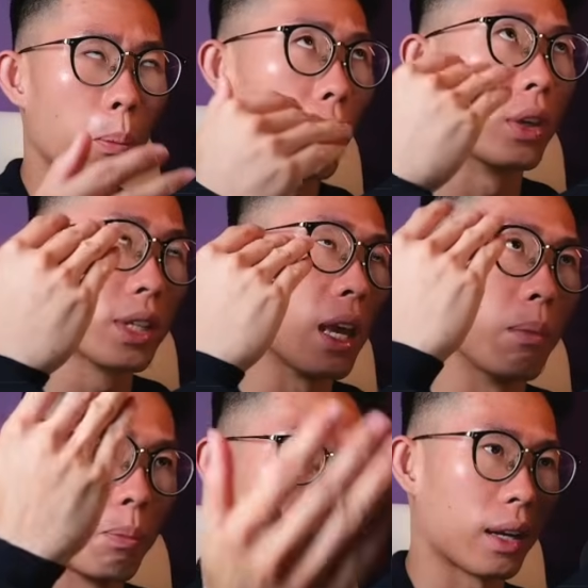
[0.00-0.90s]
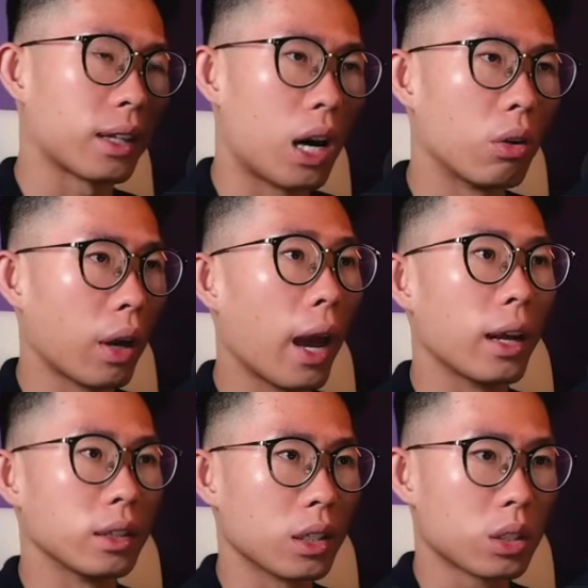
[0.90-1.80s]
put his head back down
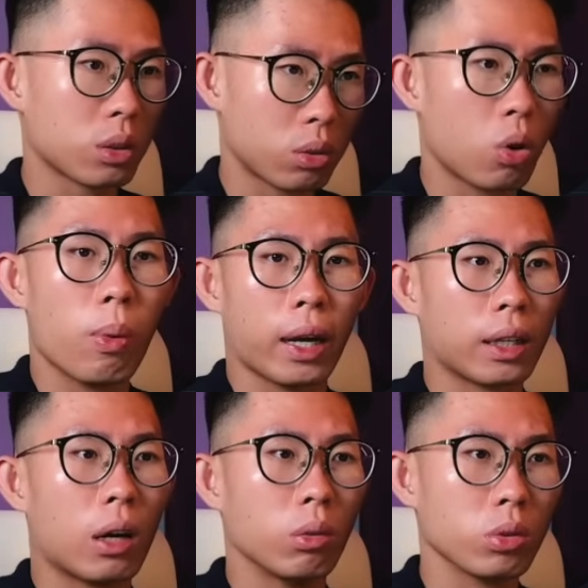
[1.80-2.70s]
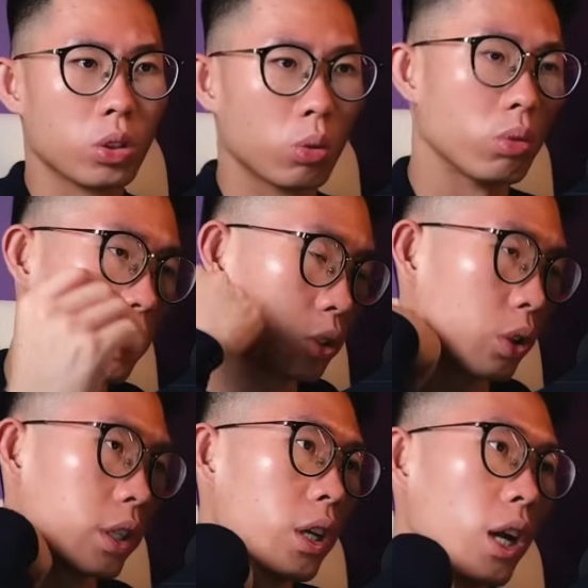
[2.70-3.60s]
and it just go back down. So
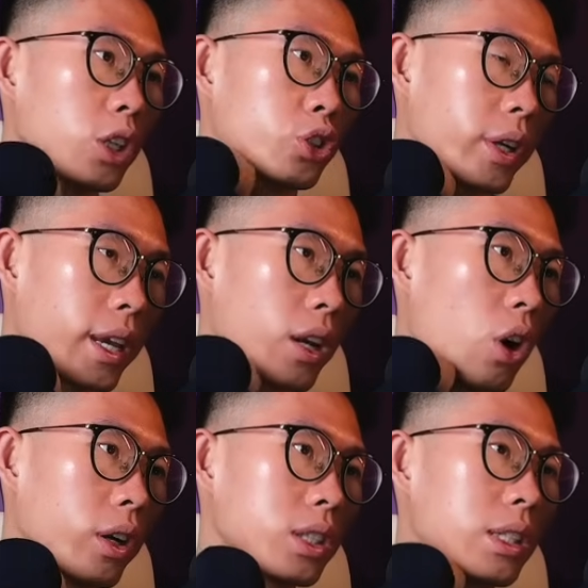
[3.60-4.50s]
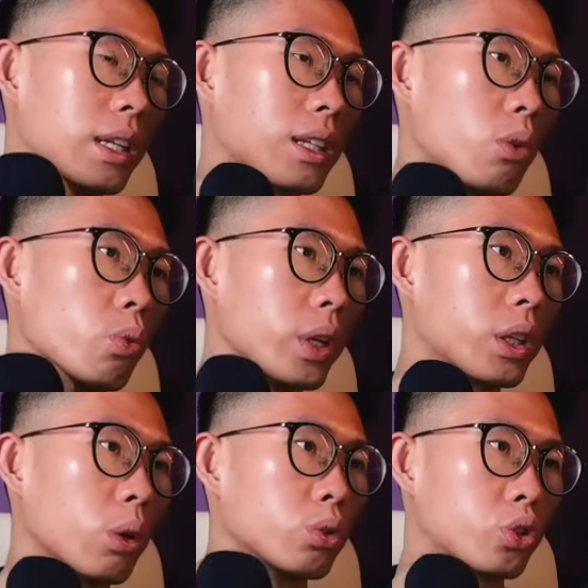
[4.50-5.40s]
literally tricking all these little
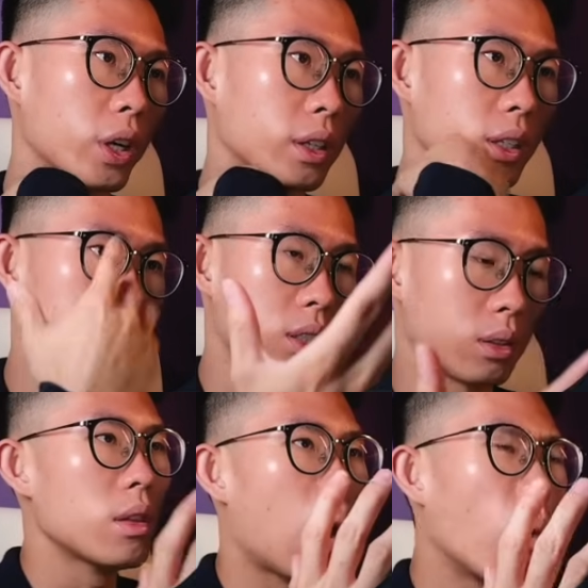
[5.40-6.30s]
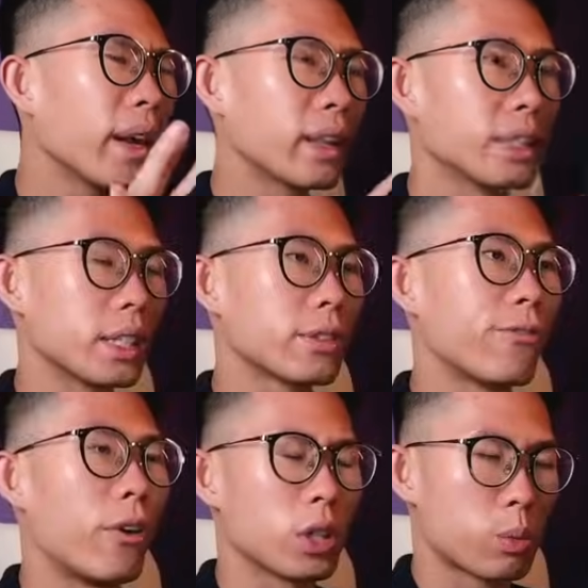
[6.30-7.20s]
retail traders. Now, why does these
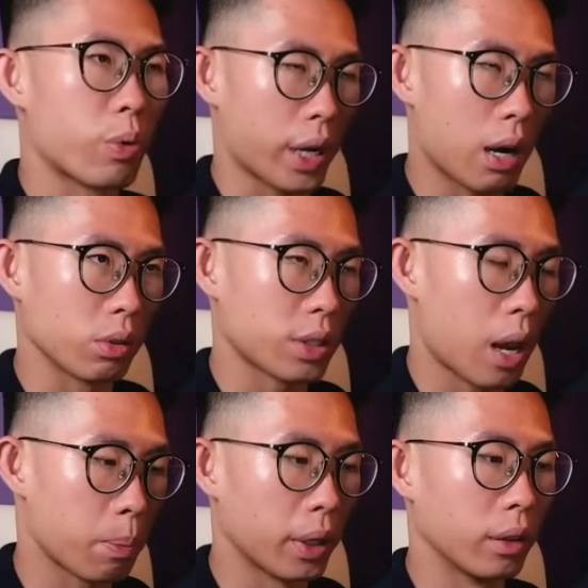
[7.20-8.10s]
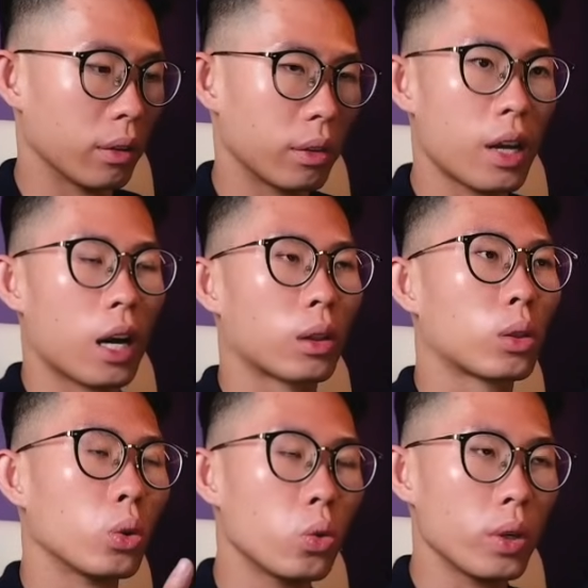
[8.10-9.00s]
forced breakouts happen? There are
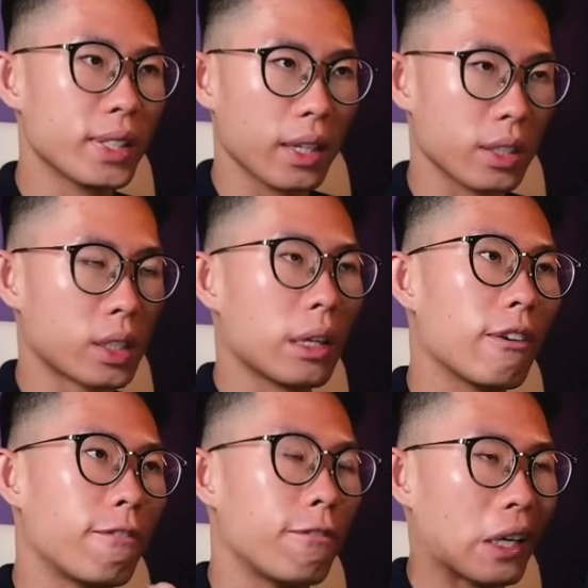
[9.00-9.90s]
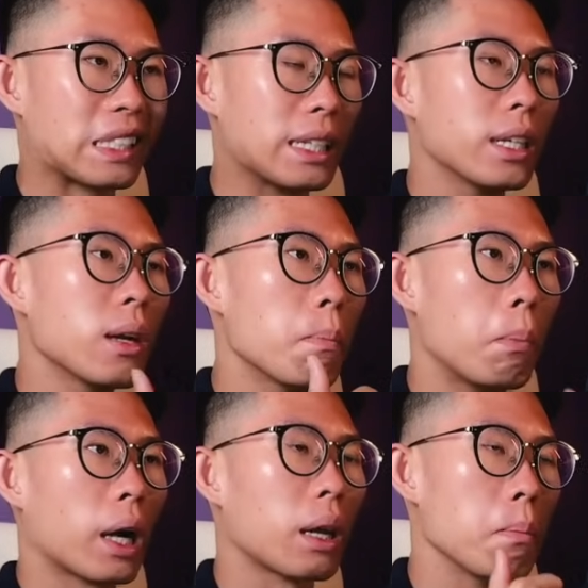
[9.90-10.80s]
two reasons. Firstly,
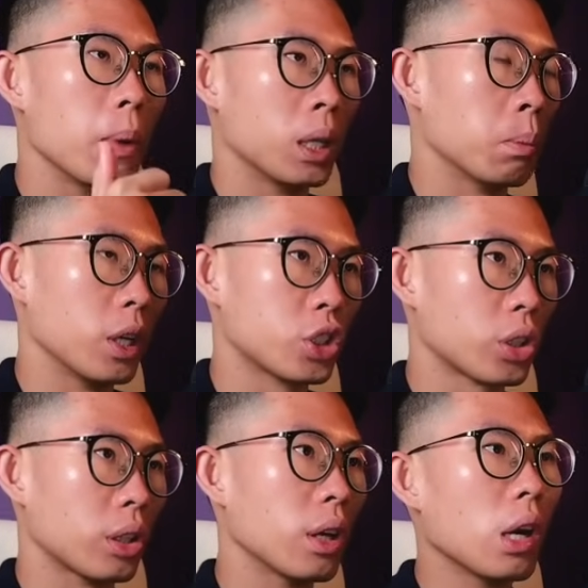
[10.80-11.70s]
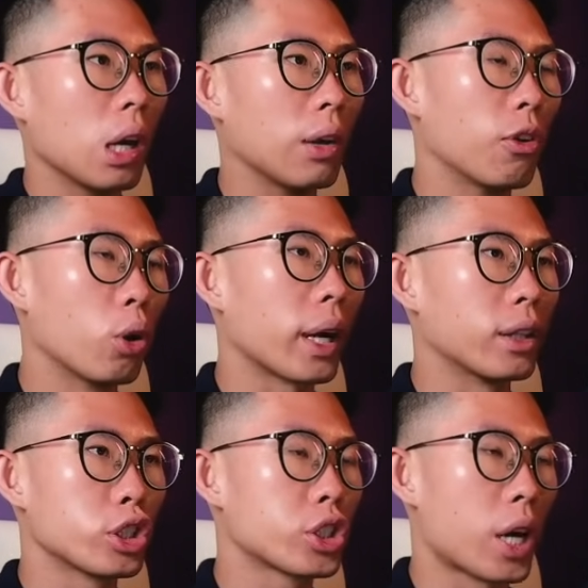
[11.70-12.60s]
market manipulation. If you look at
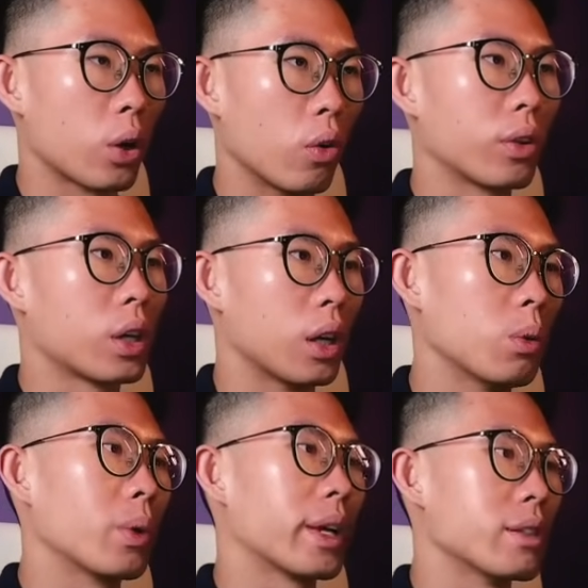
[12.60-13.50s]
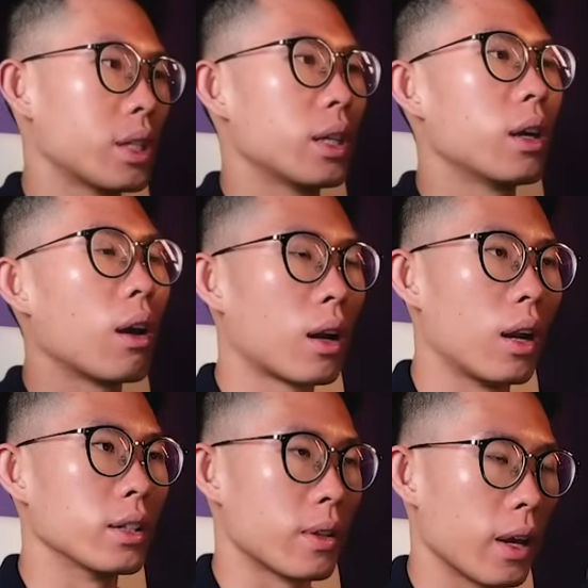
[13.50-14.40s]
this chart over here, we can see
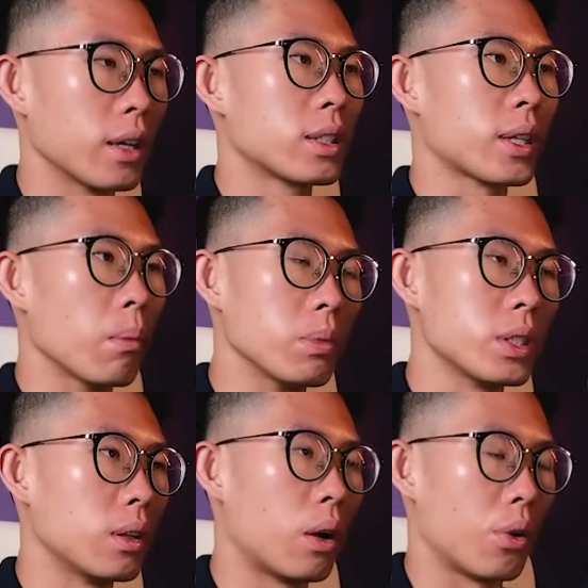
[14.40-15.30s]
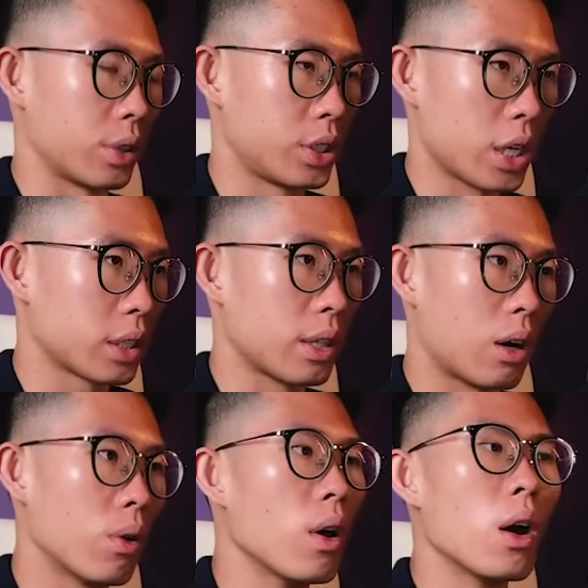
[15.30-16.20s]
clear as day, same scenario as just
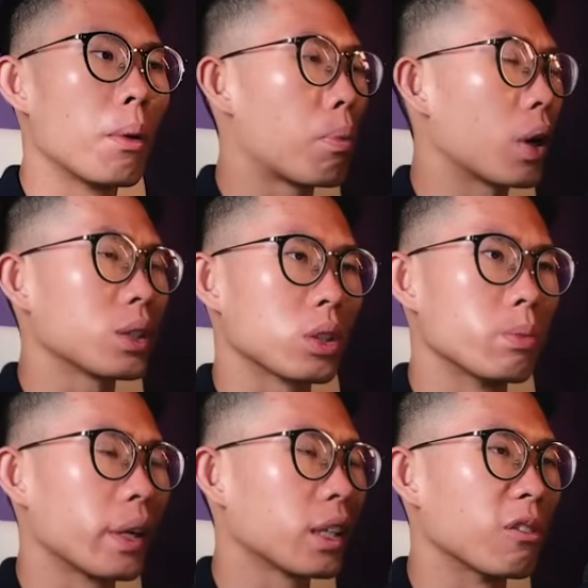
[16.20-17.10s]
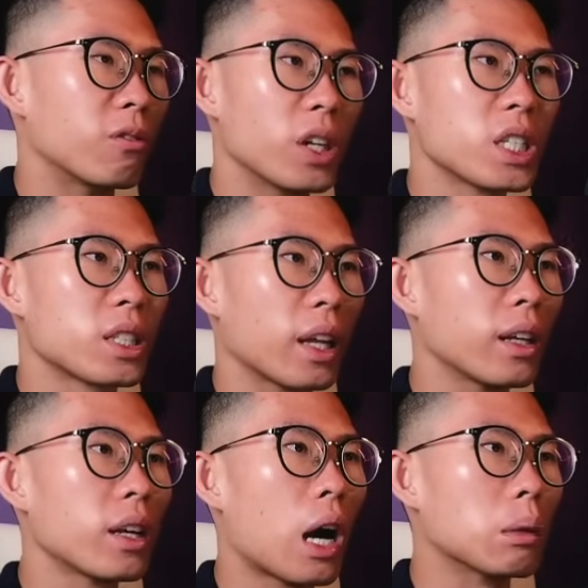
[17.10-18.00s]
now. Price was making a very
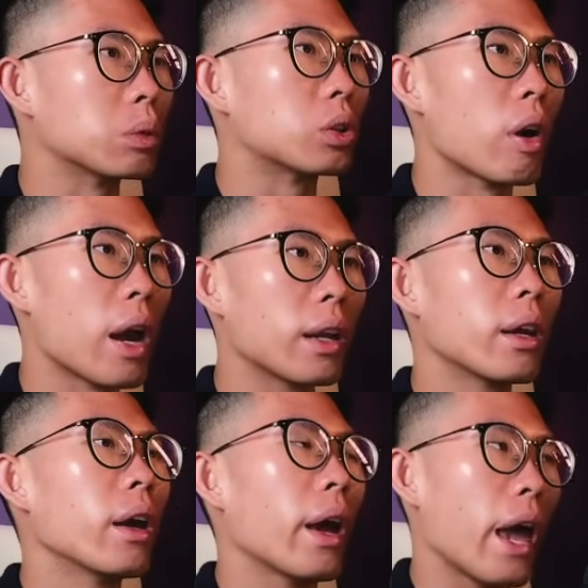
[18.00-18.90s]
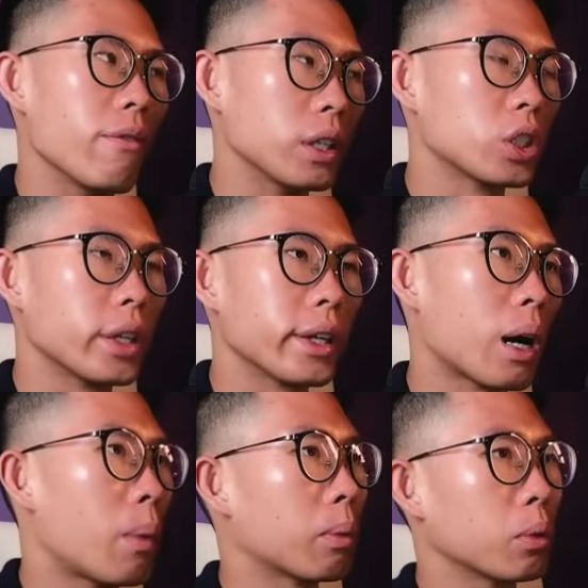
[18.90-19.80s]
steady uptrend, eventually
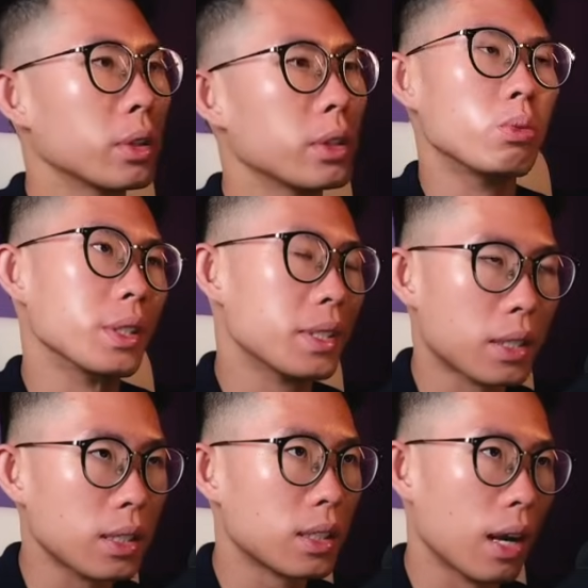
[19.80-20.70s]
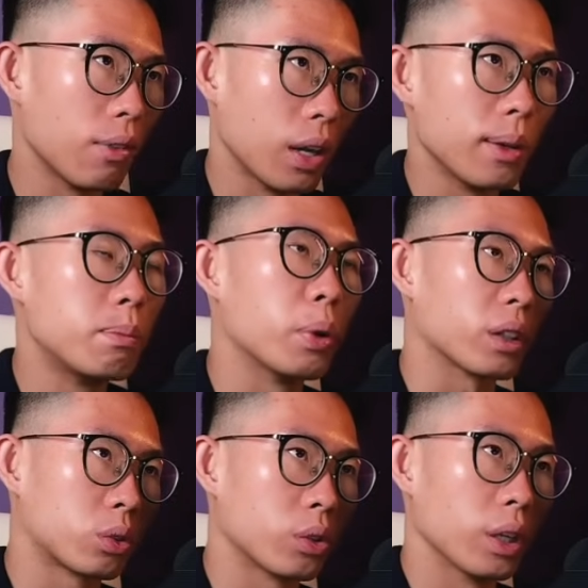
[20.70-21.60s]
come up to resistance level,
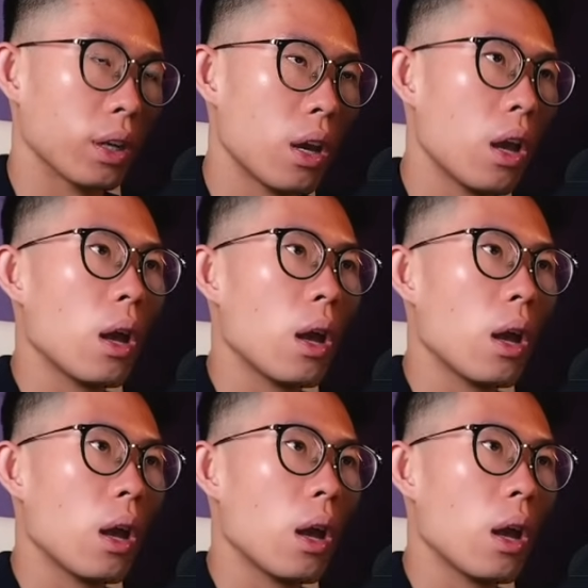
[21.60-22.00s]
break through it.